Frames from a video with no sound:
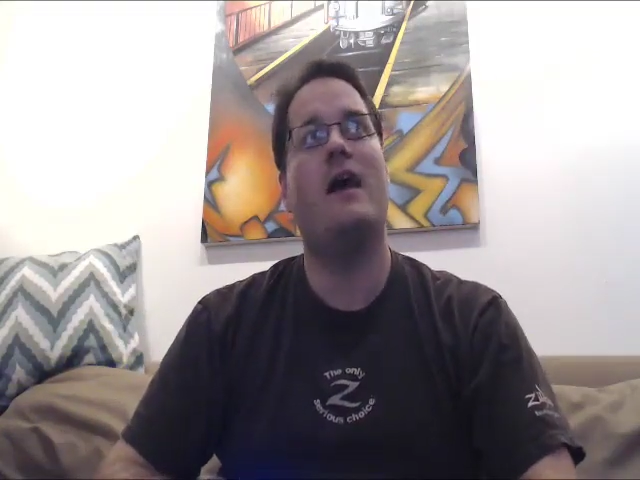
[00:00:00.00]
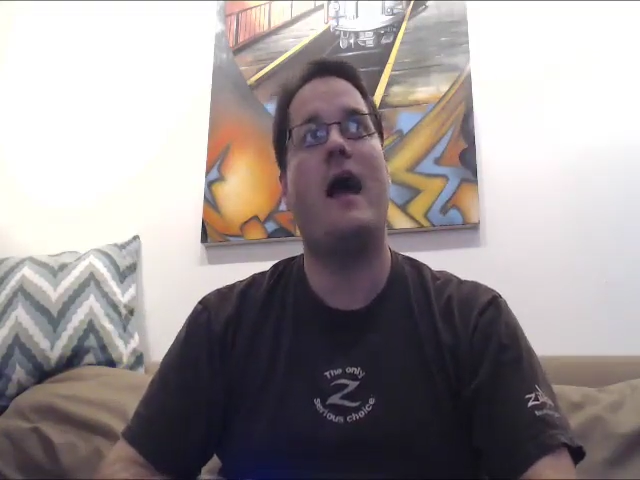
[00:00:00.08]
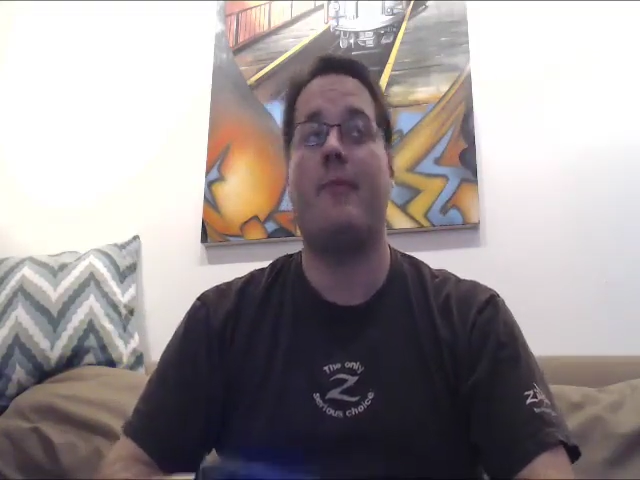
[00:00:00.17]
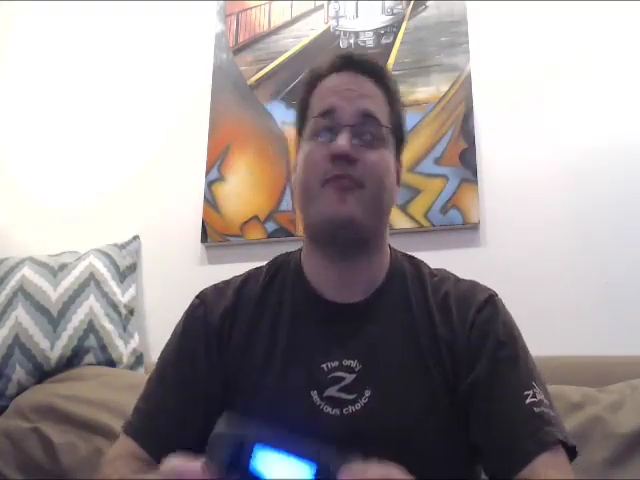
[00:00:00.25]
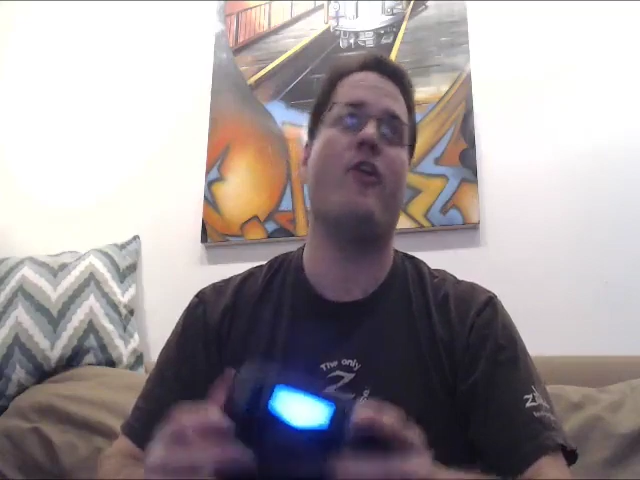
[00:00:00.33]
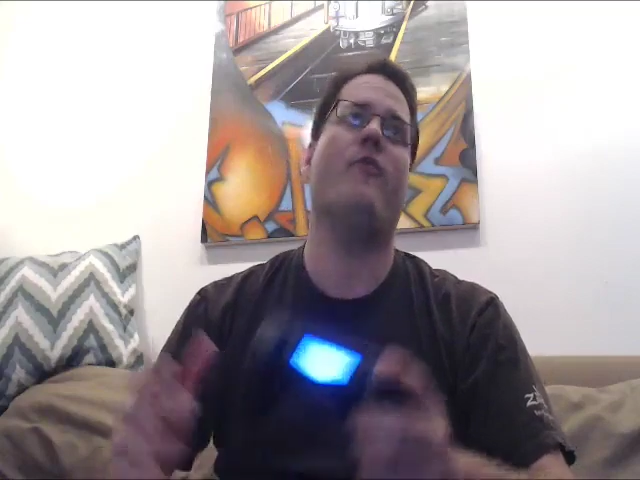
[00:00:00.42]

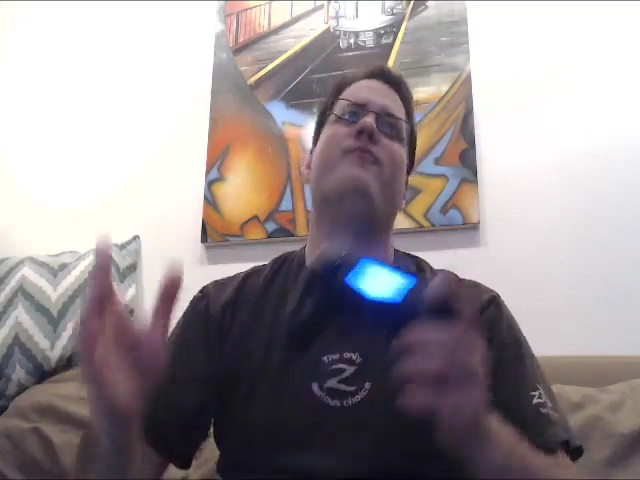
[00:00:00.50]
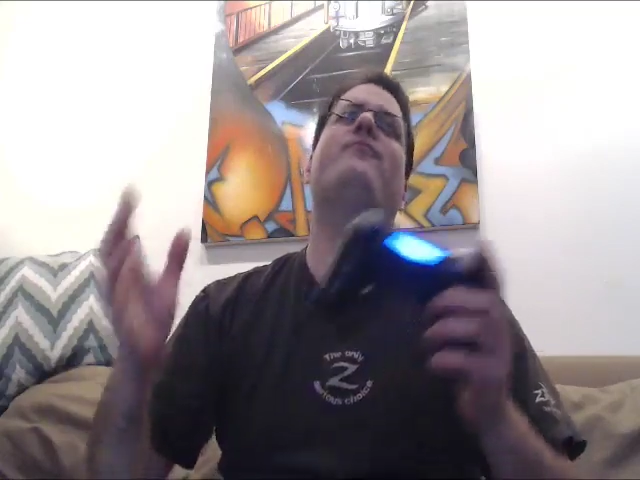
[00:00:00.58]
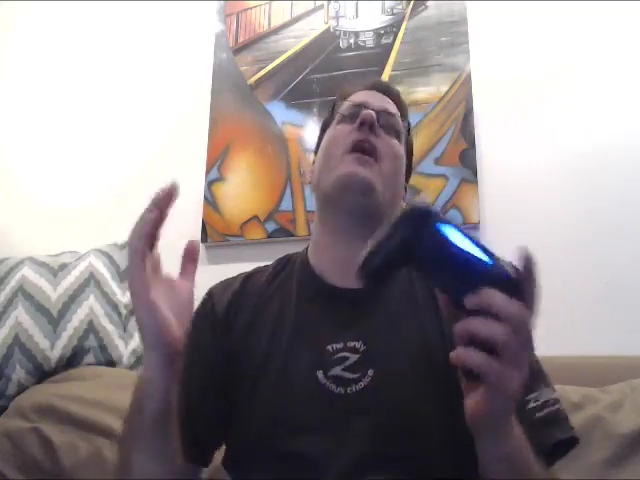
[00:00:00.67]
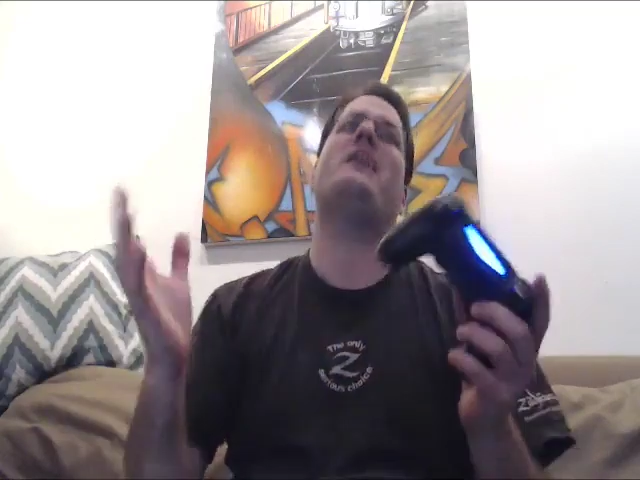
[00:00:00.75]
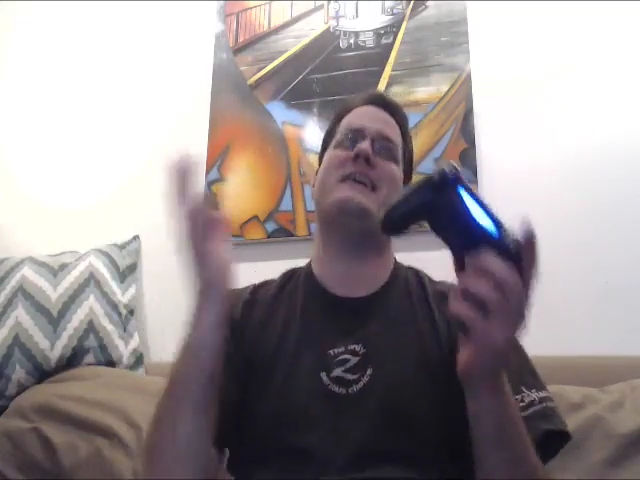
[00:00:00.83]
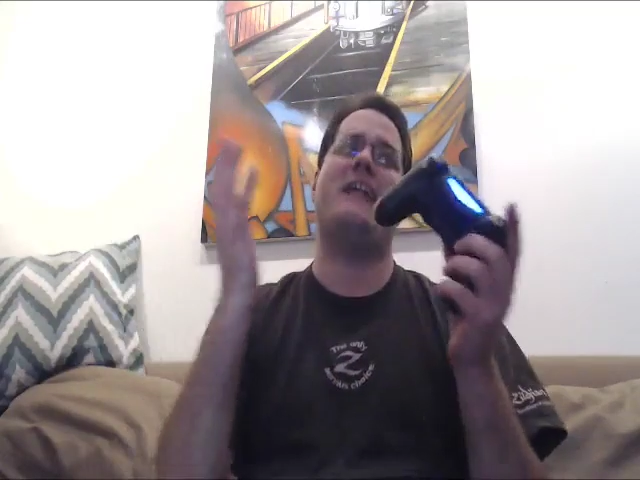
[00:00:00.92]
I'm still
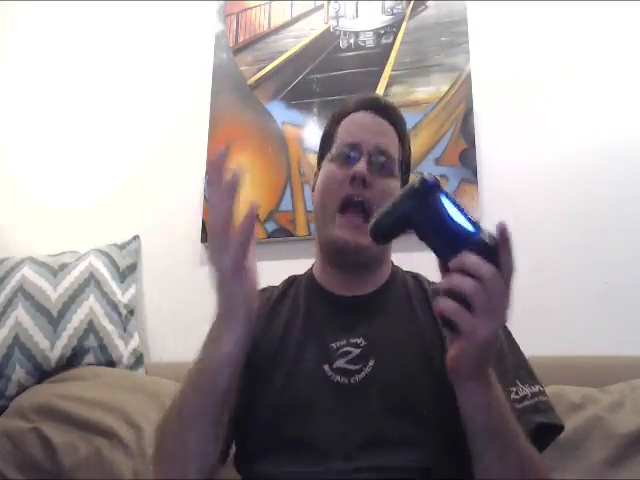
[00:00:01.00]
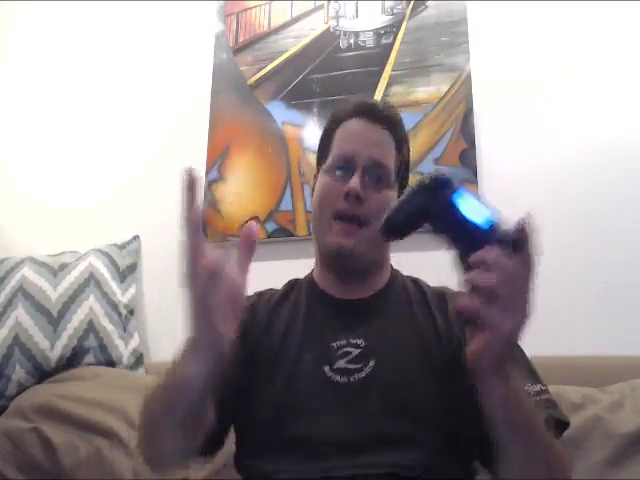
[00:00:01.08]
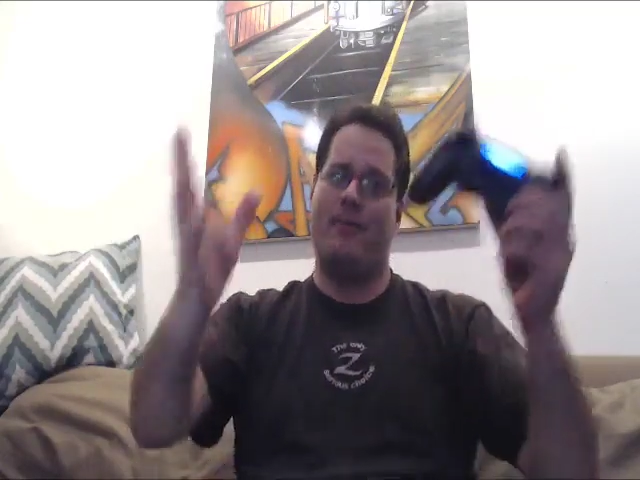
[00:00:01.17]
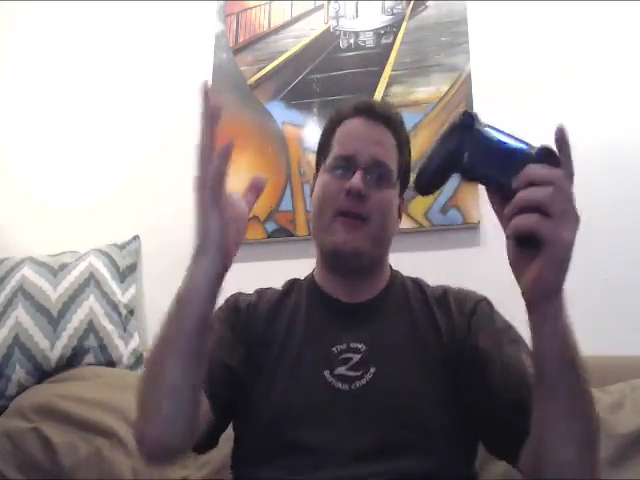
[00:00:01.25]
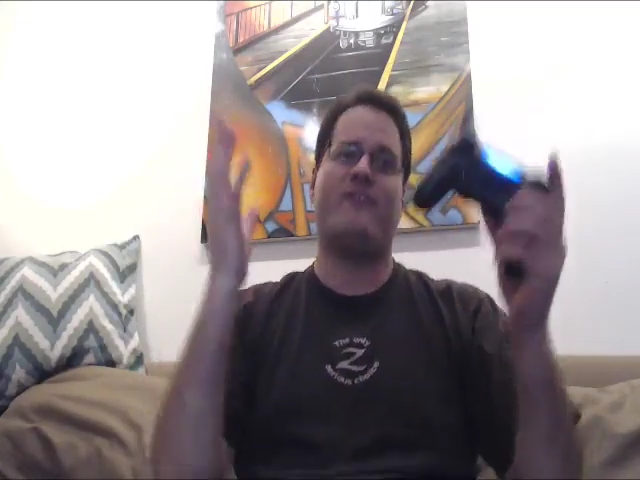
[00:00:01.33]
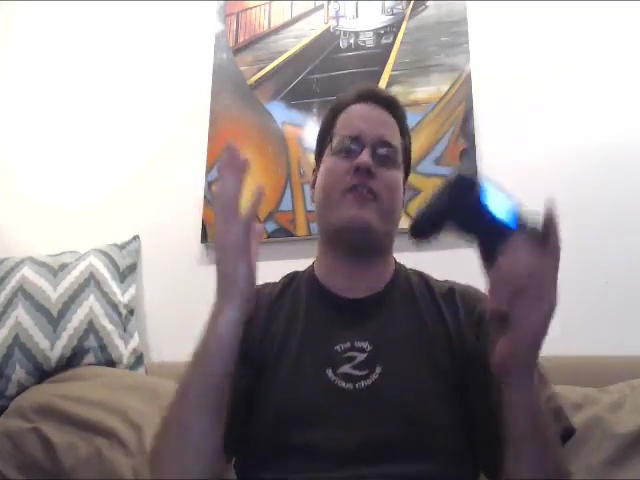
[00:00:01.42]
fucking
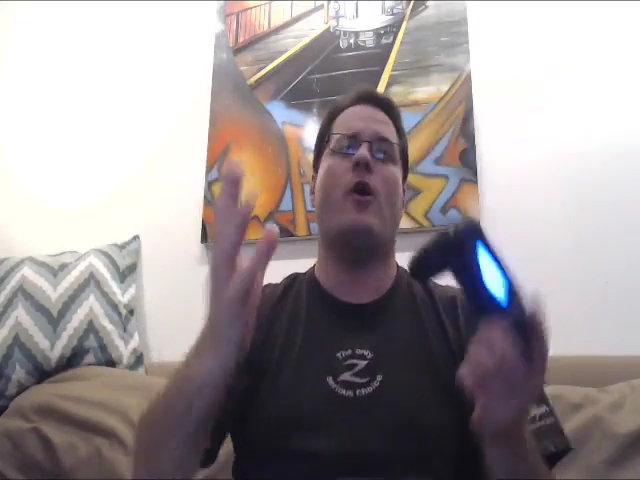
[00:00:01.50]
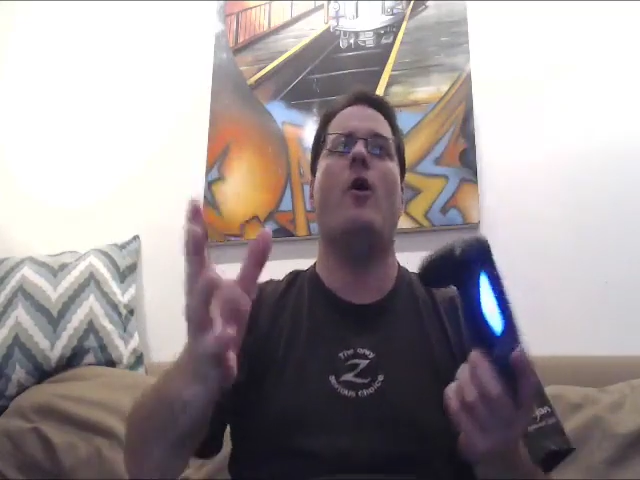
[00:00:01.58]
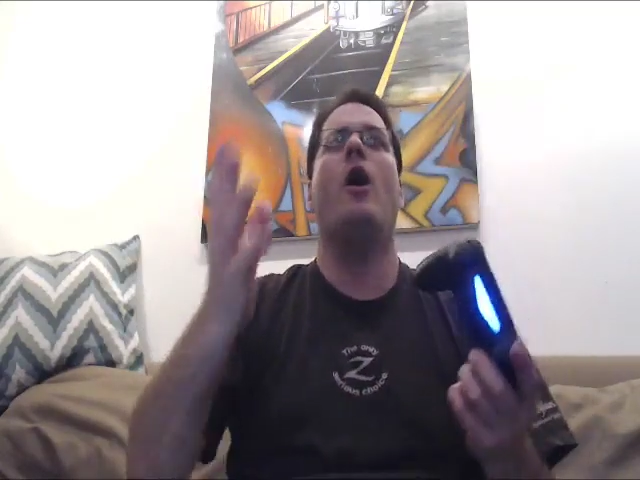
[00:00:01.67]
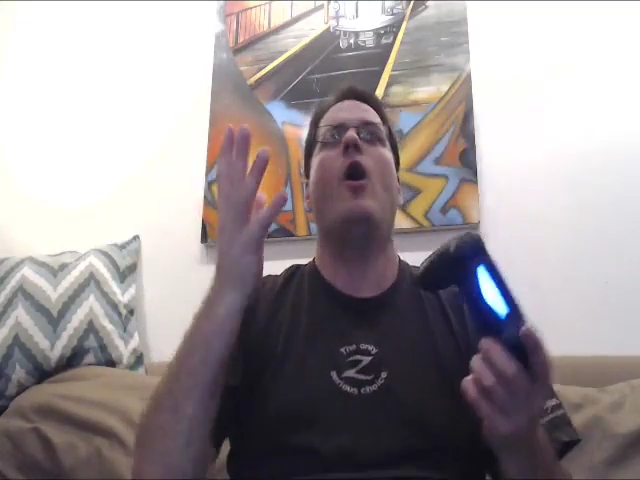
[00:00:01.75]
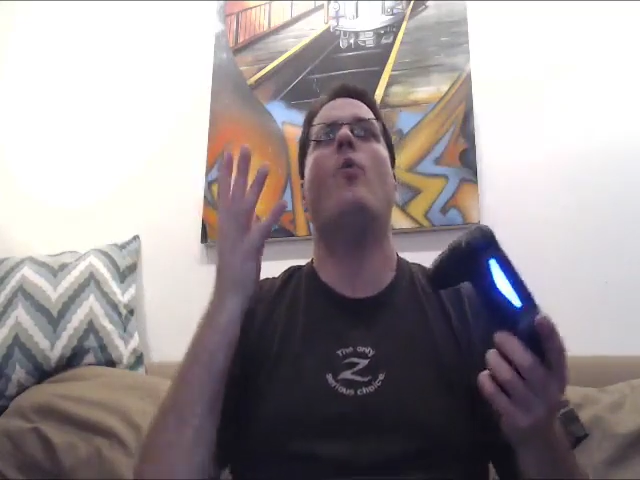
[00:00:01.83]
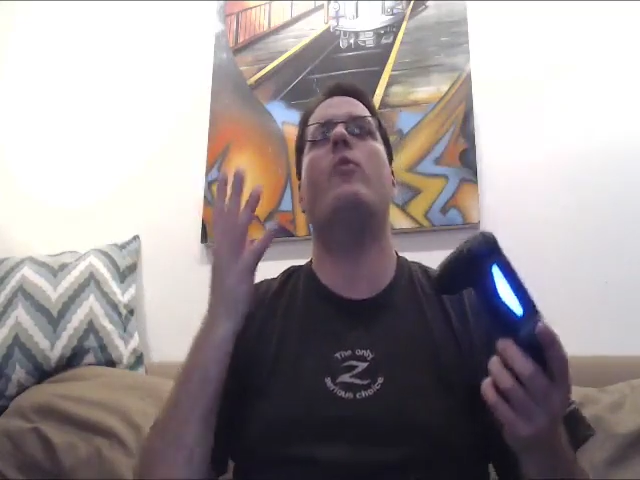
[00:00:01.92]
hyped. Let's go.